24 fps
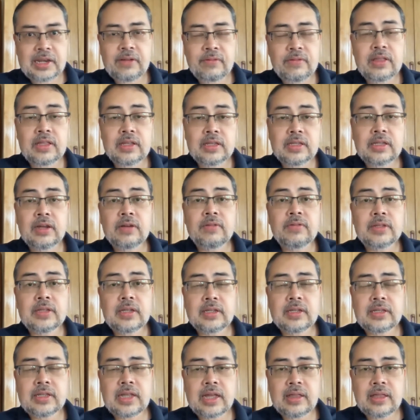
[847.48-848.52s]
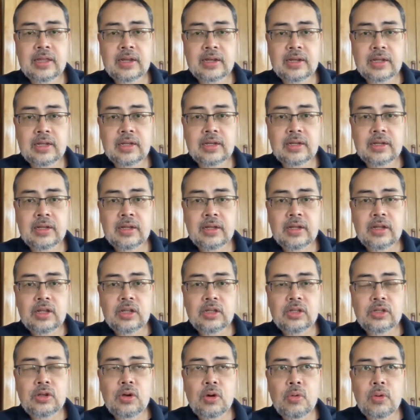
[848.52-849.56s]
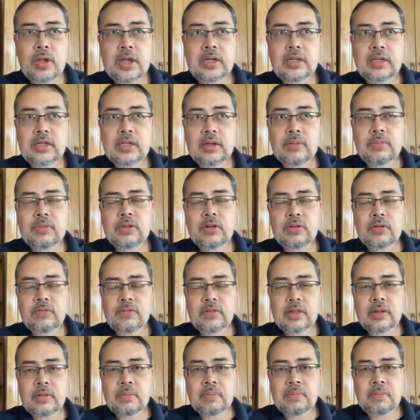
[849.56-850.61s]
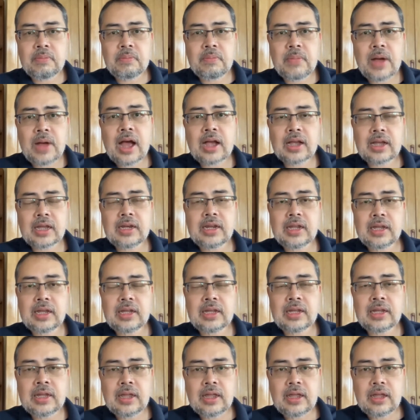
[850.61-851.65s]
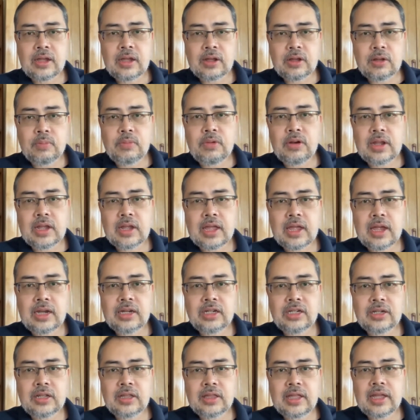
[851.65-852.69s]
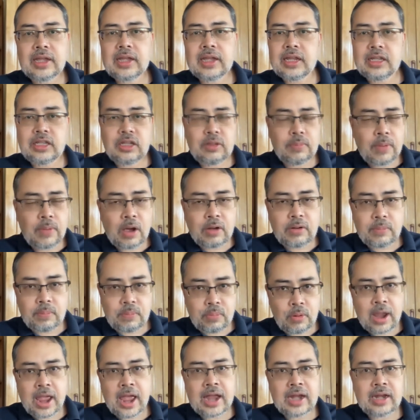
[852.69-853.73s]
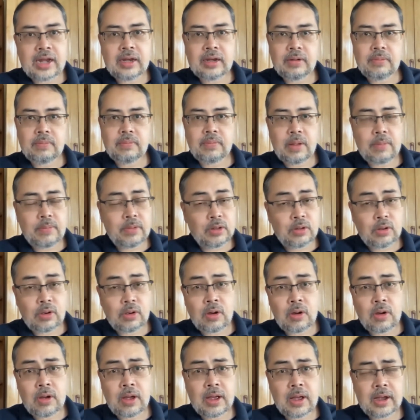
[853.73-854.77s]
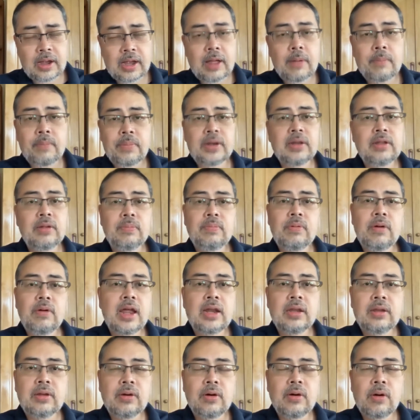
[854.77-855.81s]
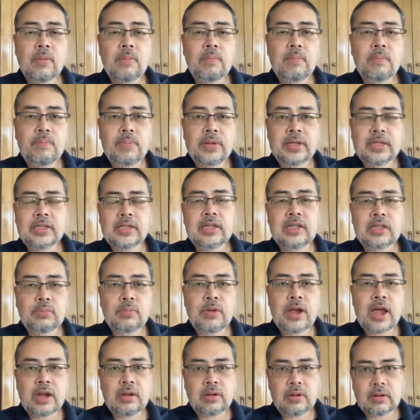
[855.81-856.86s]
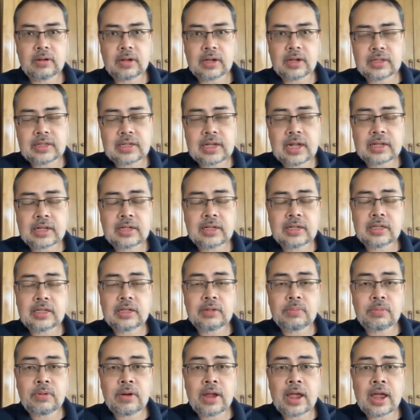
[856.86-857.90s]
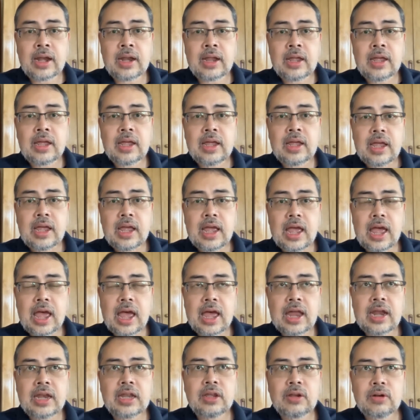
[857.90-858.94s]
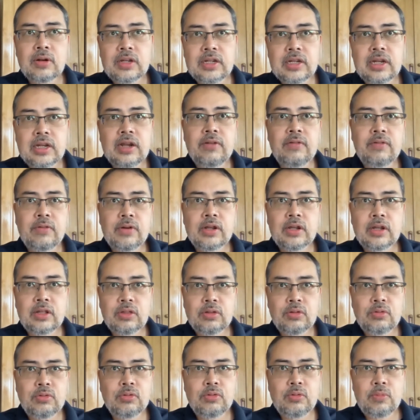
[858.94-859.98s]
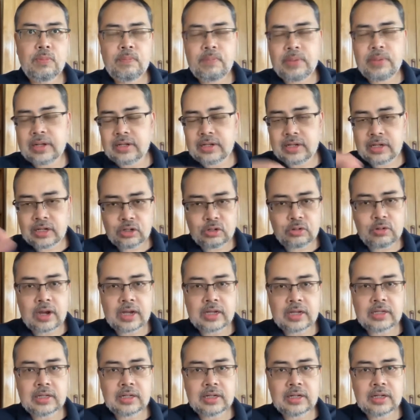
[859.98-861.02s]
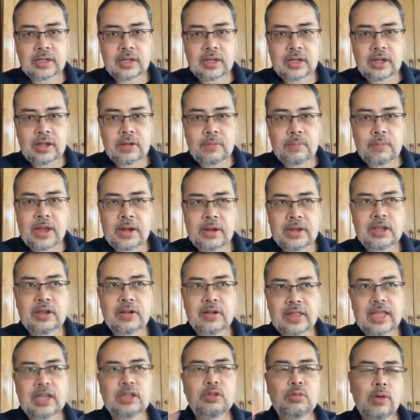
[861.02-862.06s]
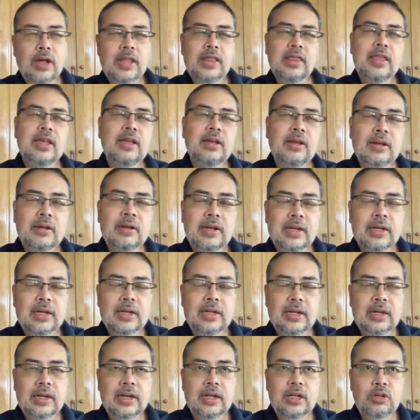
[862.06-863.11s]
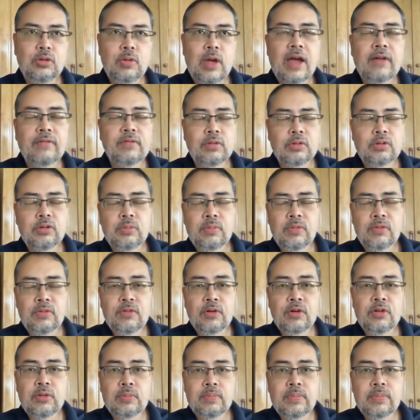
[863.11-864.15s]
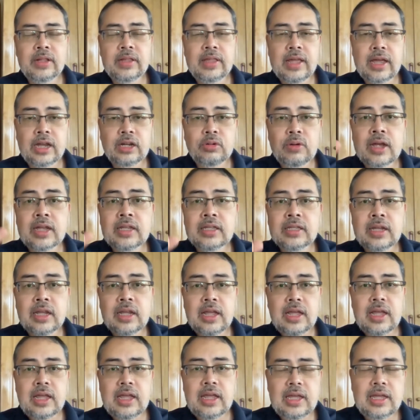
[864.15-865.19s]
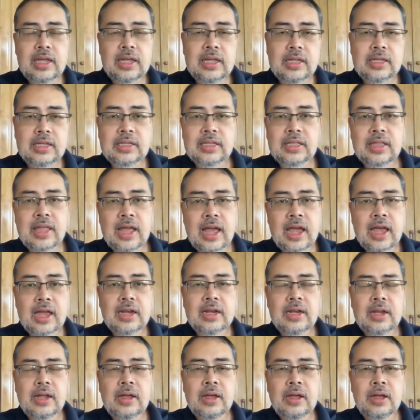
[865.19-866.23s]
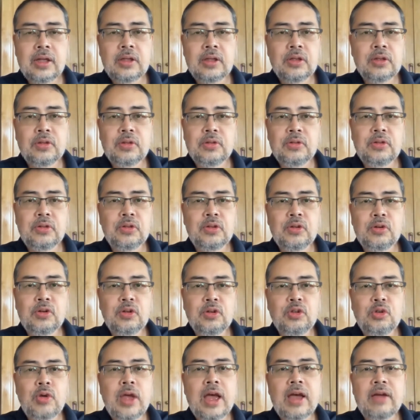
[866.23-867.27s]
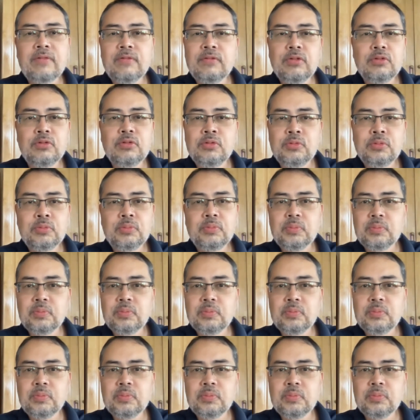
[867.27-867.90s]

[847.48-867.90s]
the services that they need. So in terms of the marketing communication thing, it's about a brand, maybe your company brand, your business brand, your consultancy brand, and, delivering it through building trust. But, there's one thing you have to do before you build that trust, is that, you have to